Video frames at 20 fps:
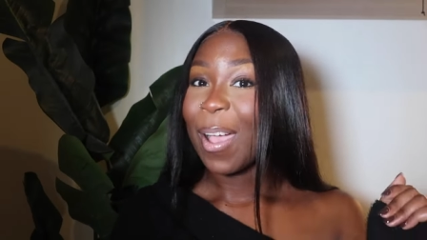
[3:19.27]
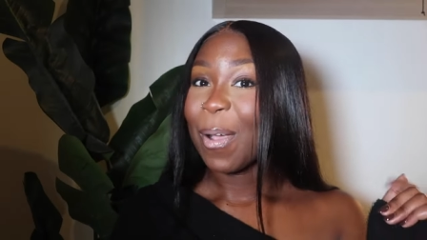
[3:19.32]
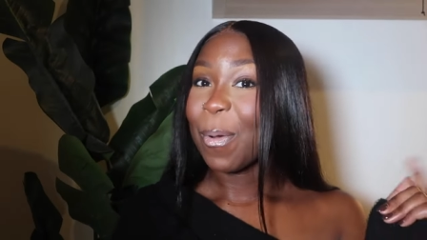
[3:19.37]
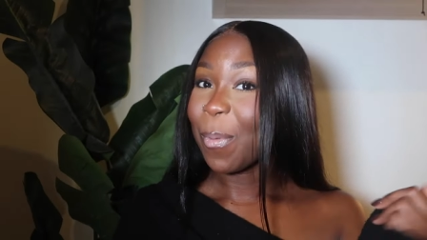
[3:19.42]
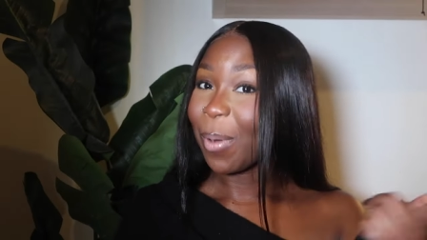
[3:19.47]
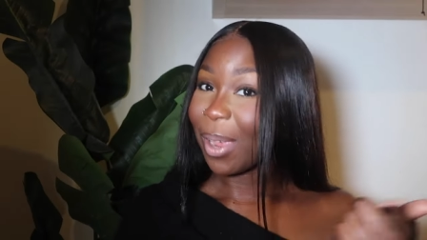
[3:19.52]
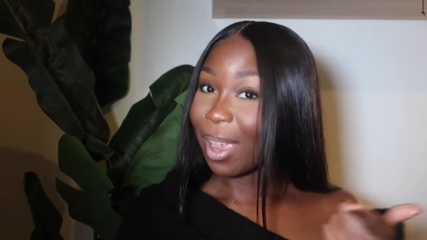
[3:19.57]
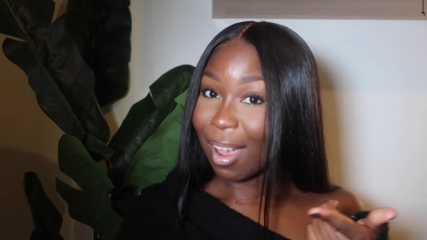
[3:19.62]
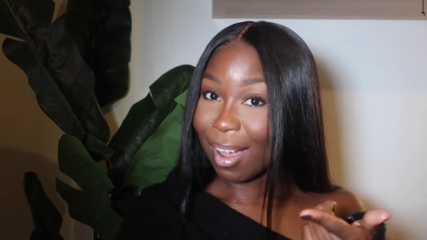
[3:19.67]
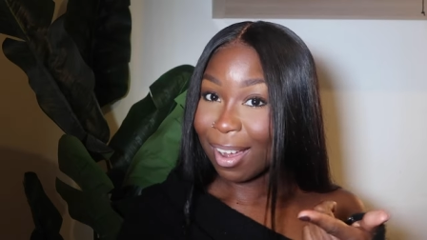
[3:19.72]

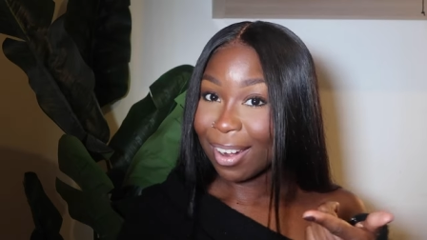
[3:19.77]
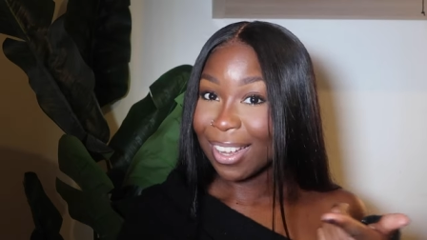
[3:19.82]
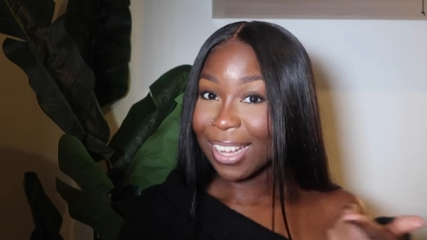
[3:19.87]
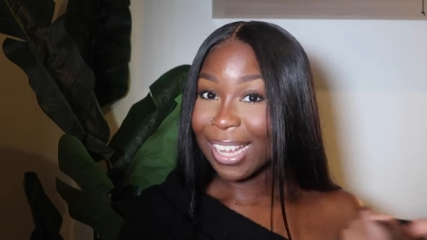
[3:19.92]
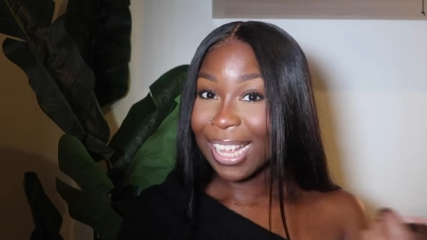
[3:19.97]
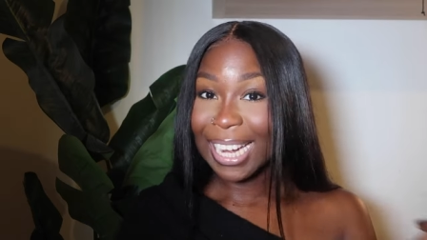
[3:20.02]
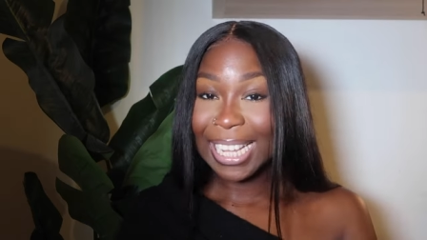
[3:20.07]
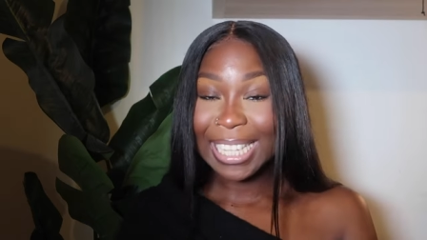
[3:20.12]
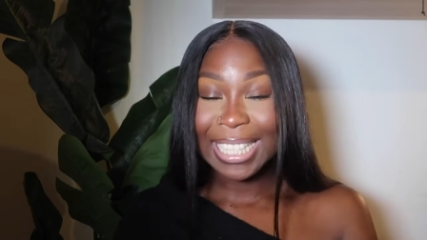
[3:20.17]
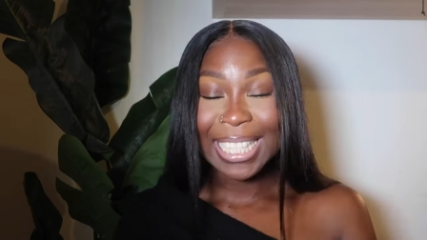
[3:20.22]
we are
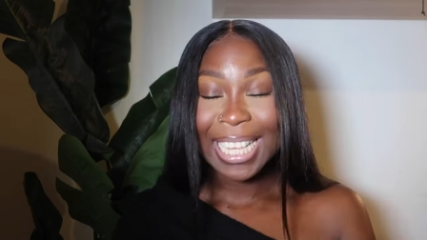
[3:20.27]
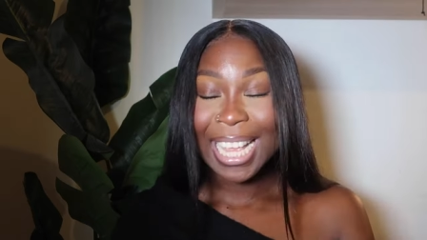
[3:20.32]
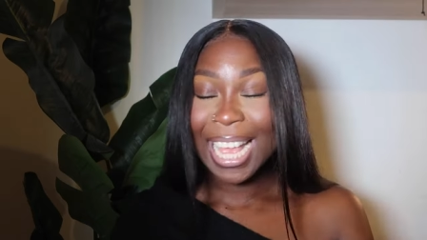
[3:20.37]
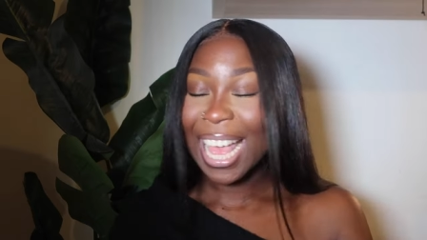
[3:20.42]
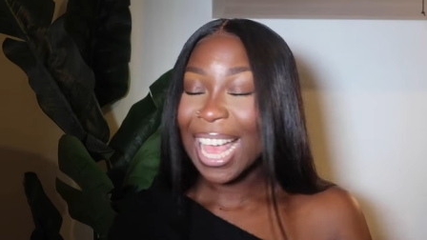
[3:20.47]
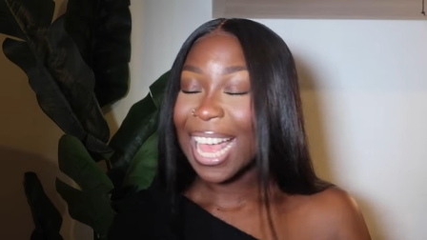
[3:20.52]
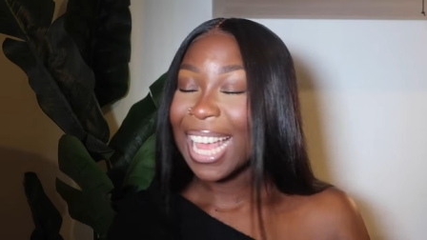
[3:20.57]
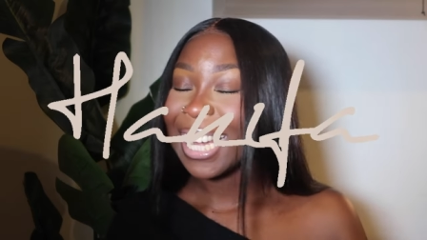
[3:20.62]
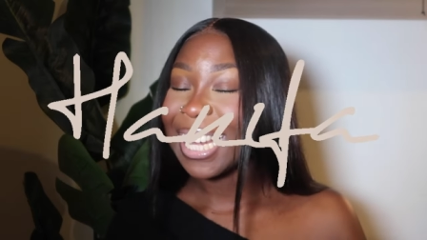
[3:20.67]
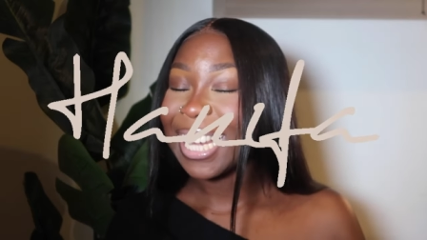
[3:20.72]
looking into
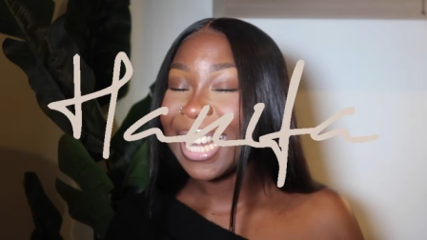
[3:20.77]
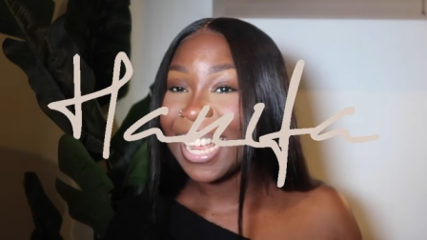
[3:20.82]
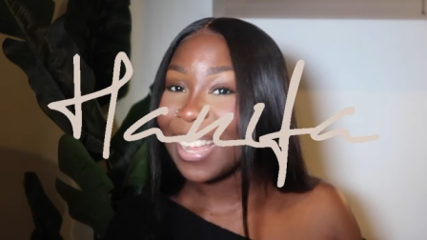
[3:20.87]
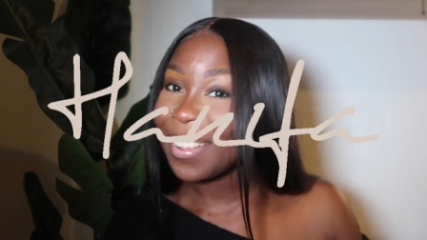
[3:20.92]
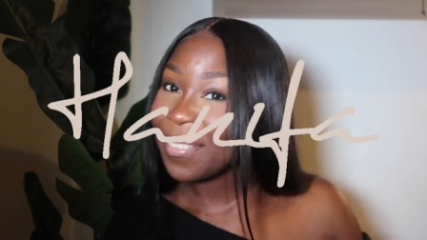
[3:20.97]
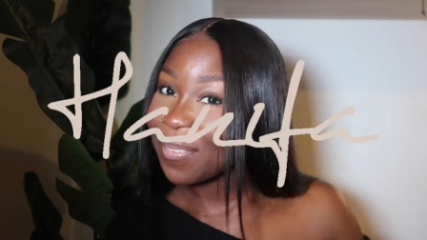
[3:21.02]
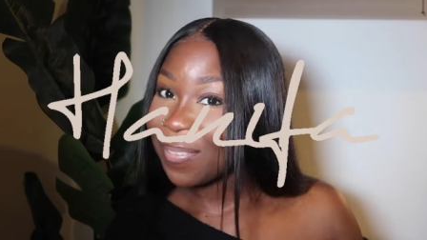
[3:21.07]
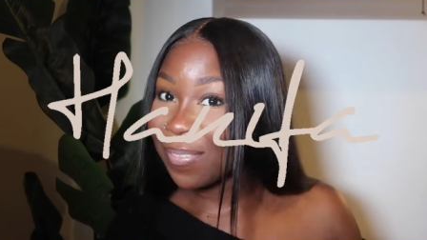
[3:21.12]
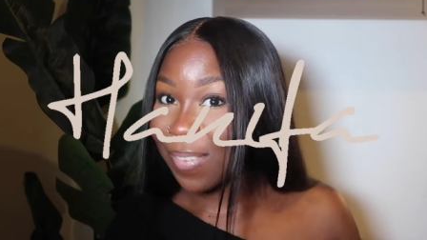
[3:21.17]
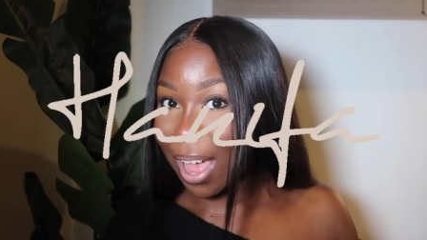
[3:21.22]

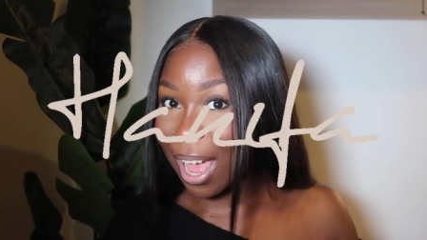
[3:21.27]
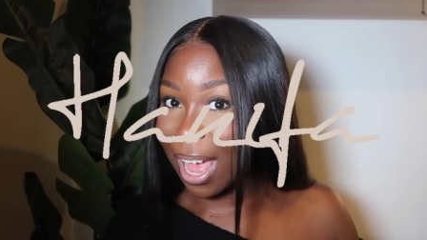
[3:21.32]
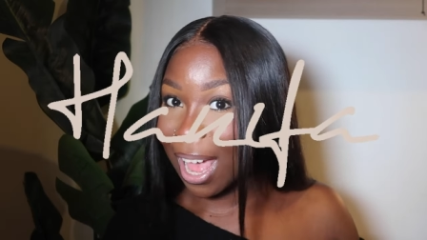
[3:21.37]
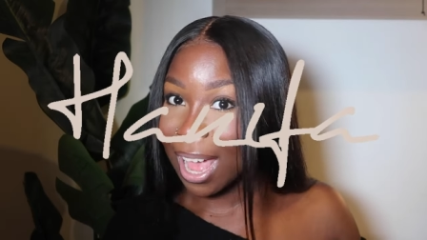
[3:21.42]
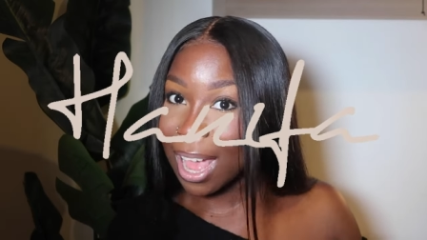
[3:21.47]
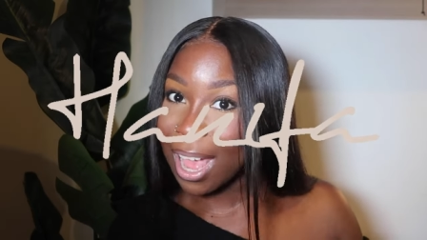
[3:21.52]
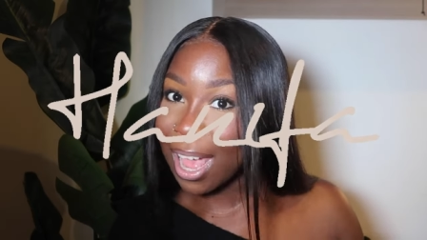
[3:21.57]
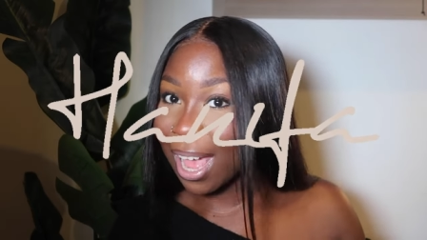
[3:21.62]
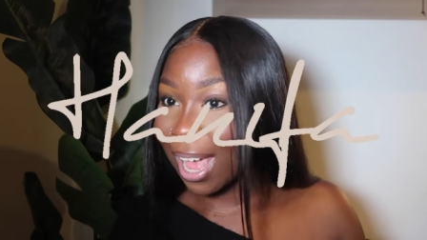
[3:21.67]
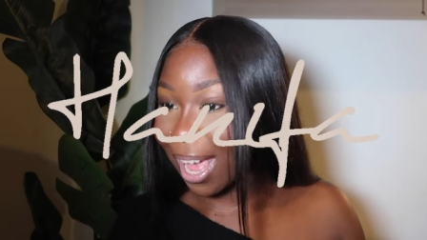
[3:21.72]

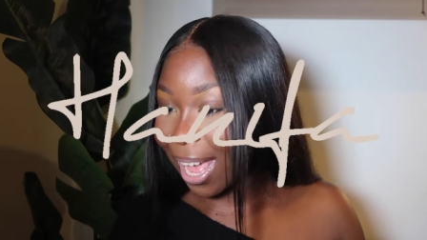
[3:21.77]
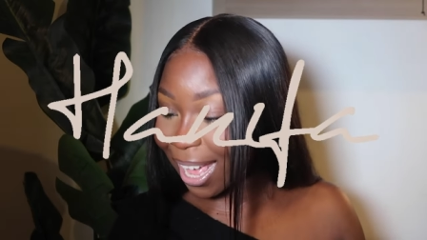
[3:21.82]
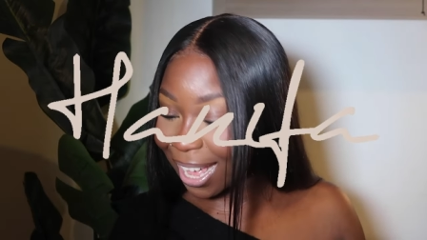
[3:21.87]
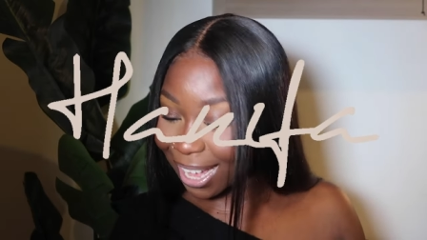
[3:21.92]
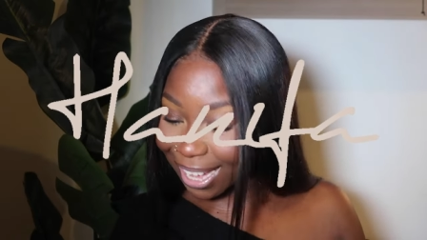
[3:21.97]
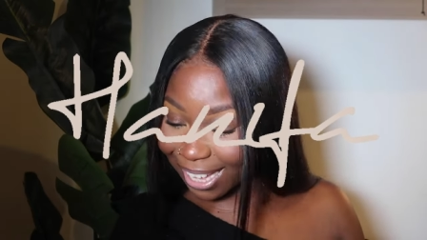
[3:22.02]
Hanifa.